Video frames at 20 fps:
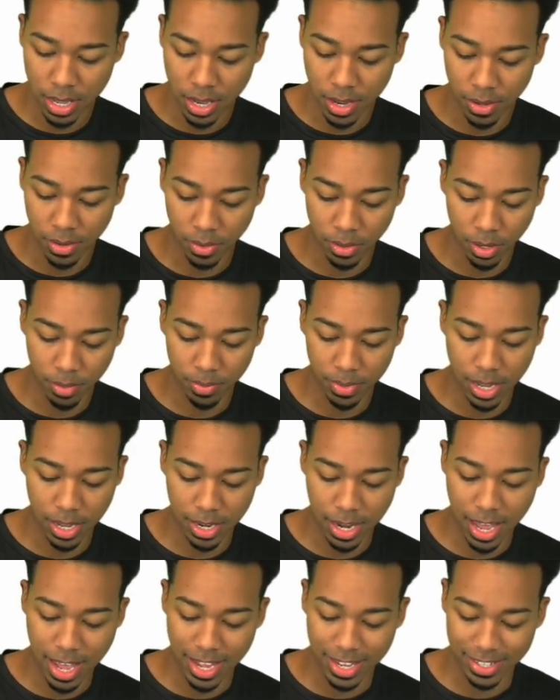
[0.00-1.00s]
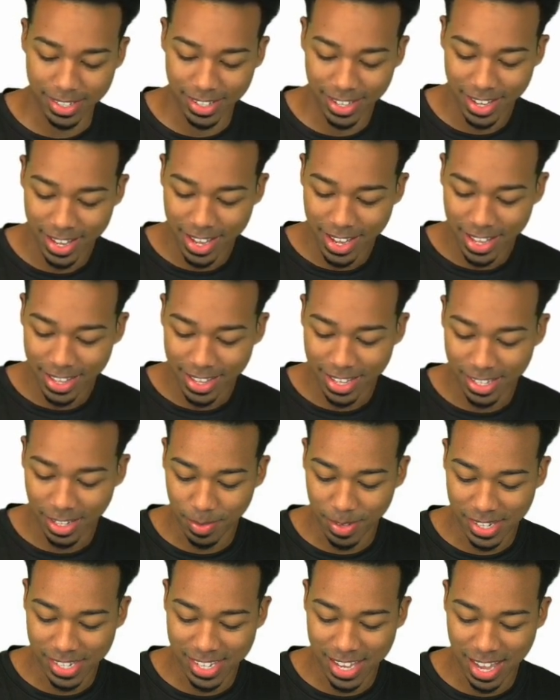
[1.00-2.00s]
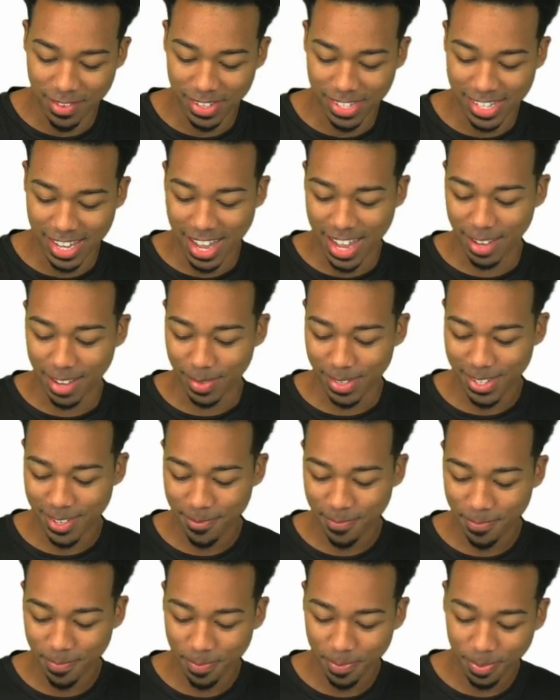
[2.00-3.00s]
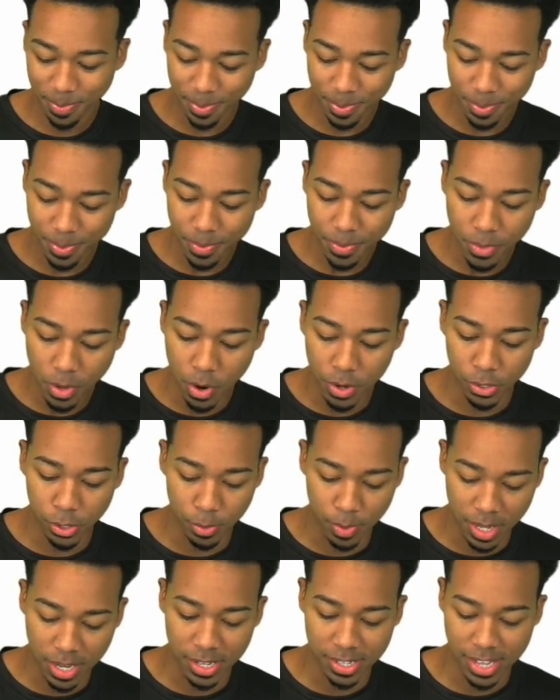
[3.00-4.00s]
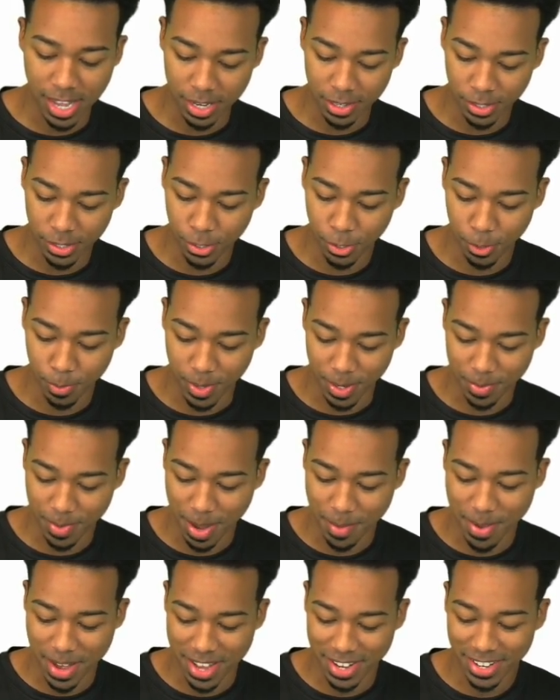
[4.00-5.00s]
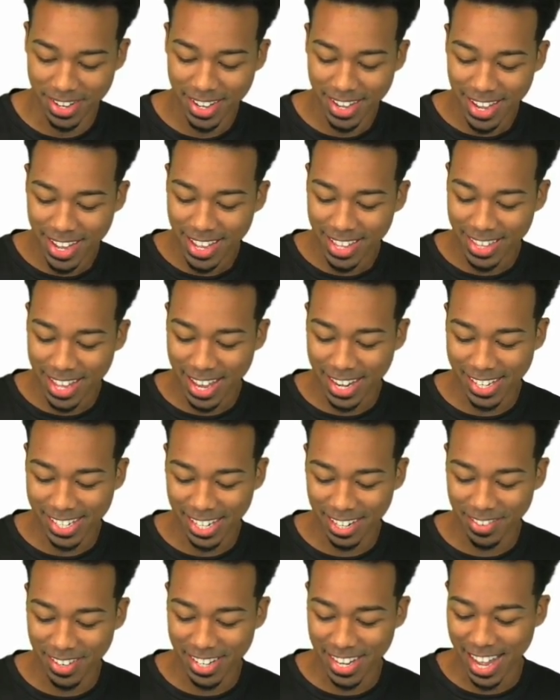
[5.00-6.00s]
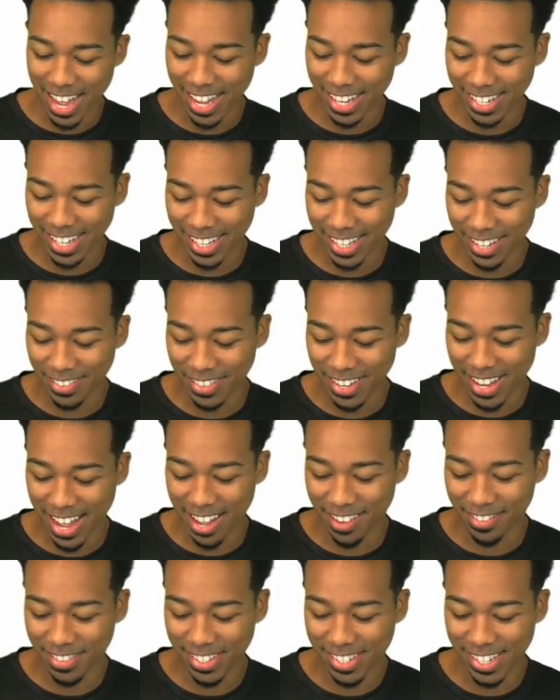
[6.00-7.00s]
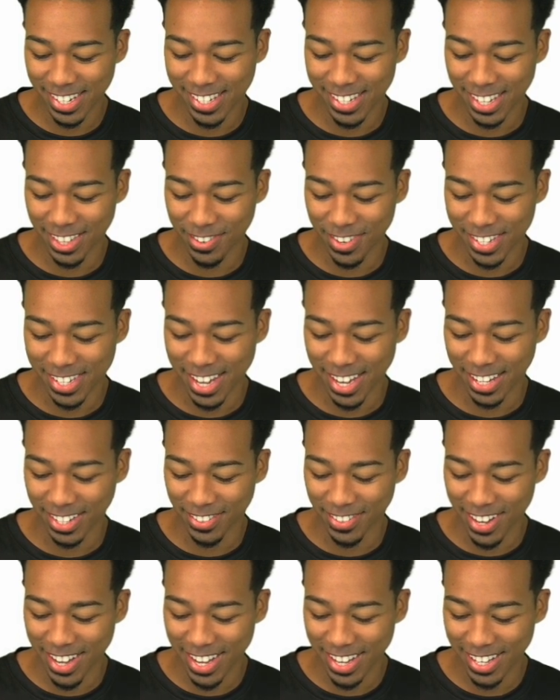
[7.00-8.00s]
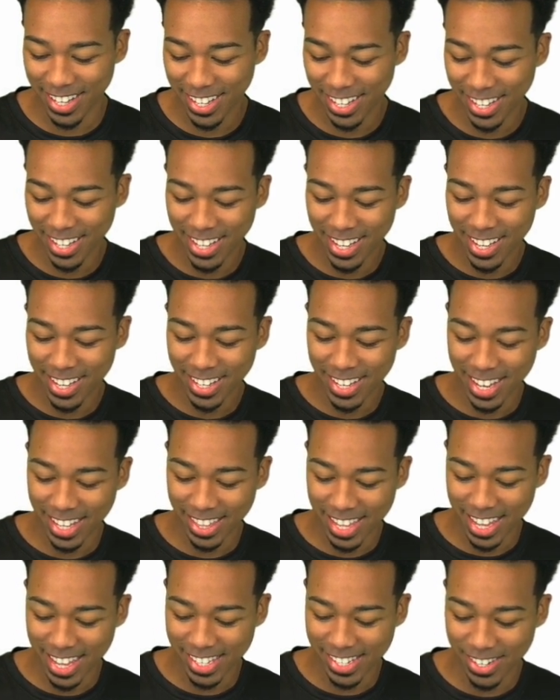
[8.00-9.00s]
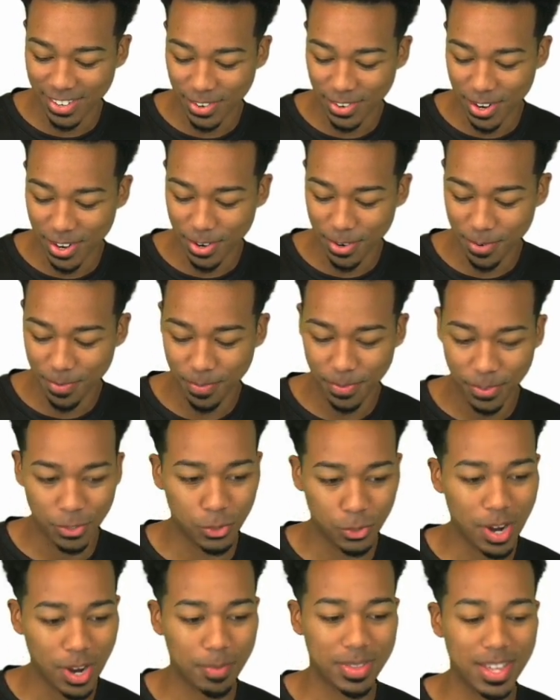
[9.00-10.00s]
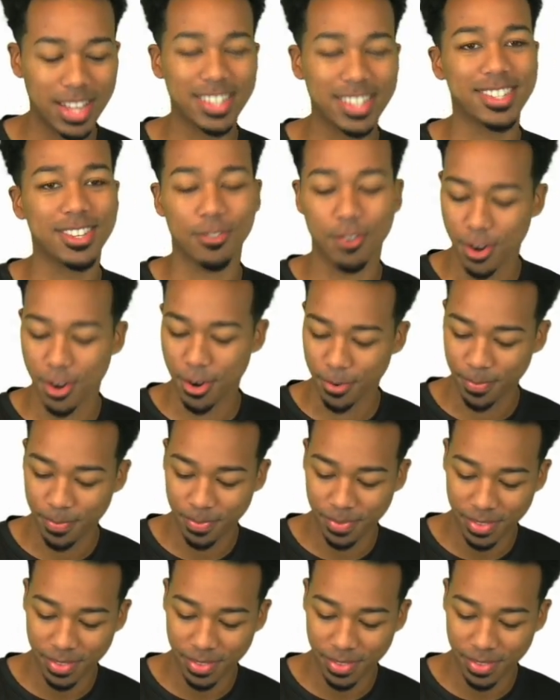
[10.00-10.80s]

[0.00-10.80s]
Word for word: Oh, not 9. That's going to be 7 times. Oh, excuse me, that is 9. Excuse me, my bad. That is going to be 9. And then we have 63 taken away. Get that 0. Drop that 0.